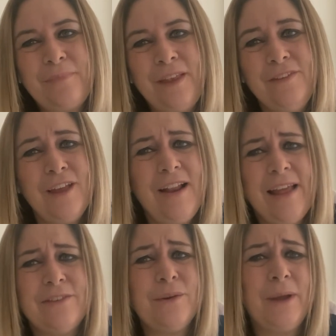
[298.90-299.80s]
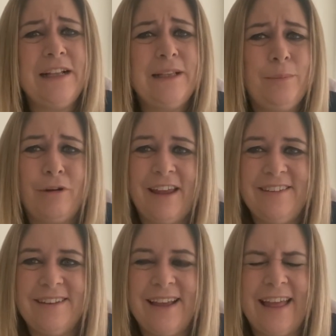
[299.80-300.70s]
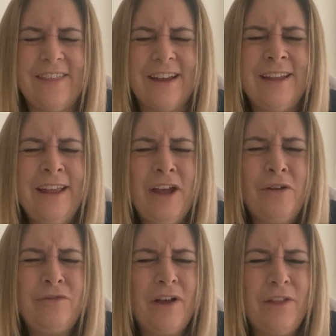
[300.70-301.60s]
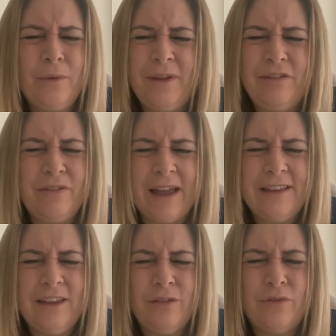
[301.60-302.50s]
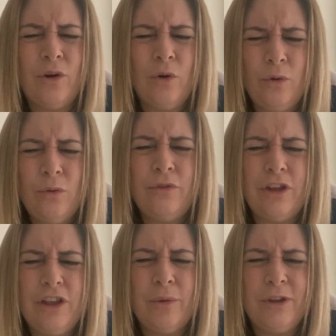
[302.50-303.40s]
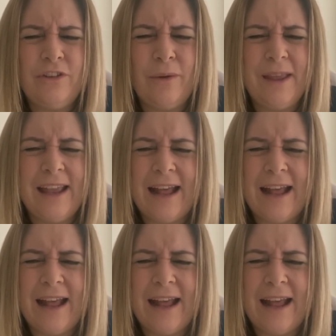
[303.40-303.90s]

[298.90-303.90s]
So let's quickly pray together. Father, we thank you for all that you are doing in